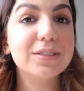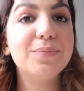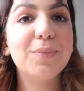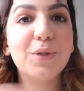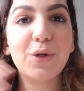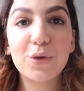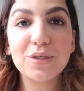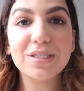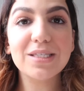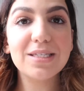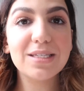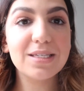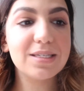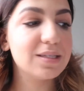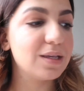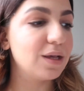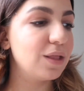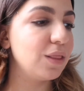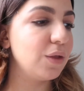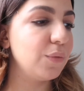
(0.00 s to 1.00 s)
because this is
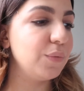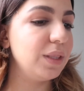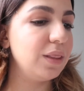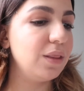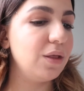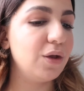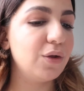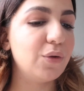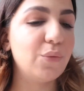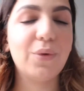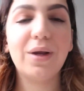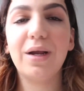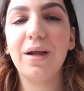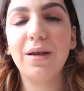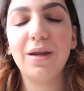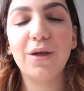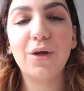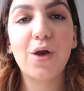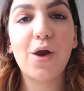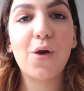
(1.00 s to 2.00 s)
a glowy look, we're
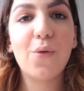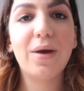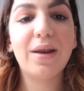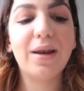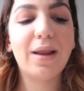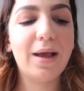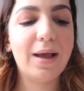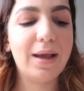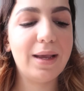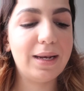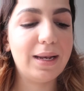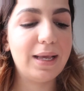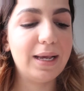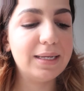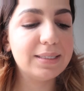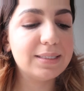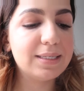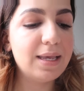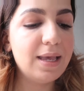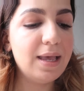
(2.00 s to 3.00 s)
going to go and
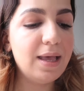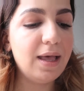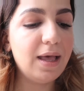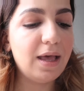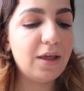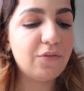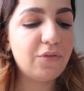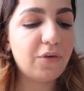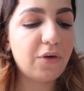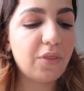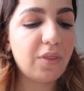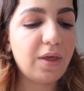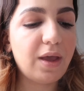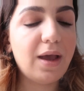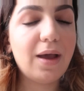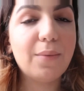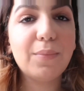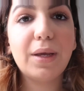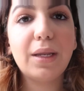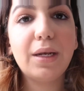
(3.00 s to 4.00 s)
highlight, and for
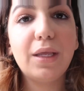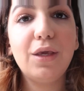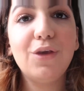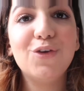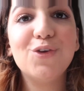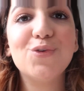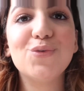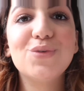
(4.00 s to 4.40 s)
that I'm going to use